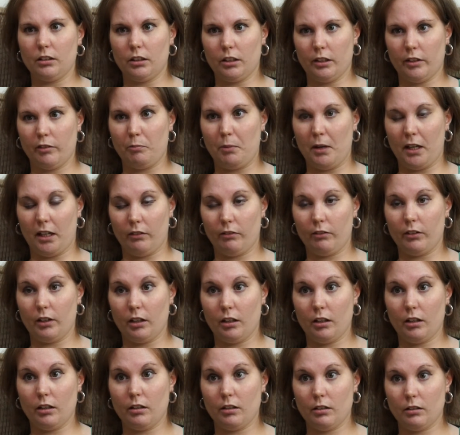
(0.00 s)
could have
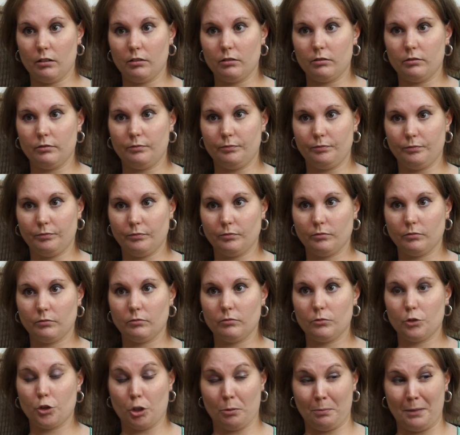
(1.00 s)
benefited
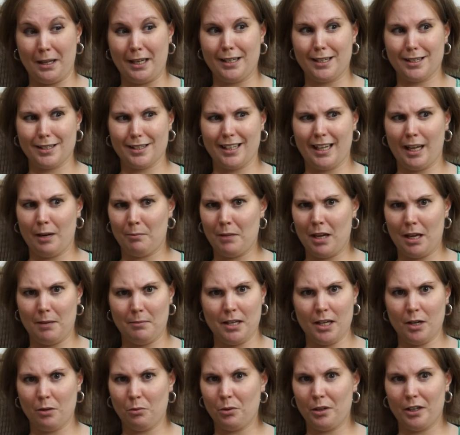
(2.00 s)
tremendously, and
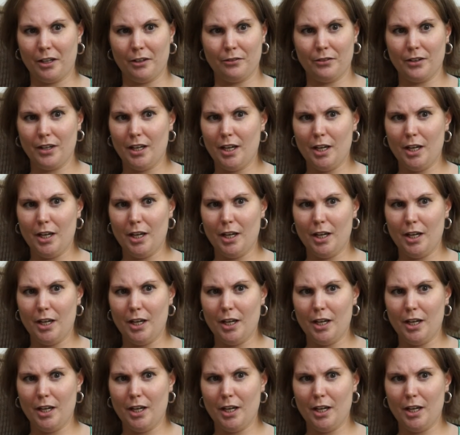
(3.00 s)
maybe it would have